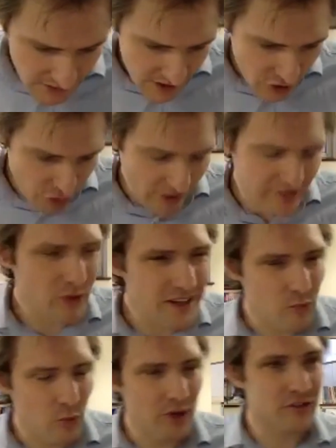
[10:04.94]
Grace, what
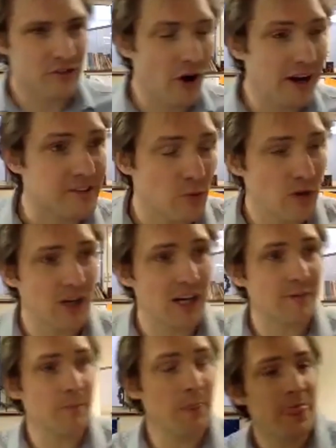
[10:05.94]
is grace?
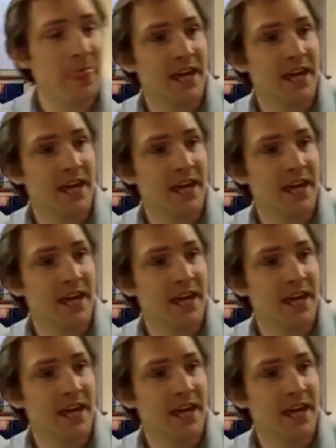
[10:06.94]
Well,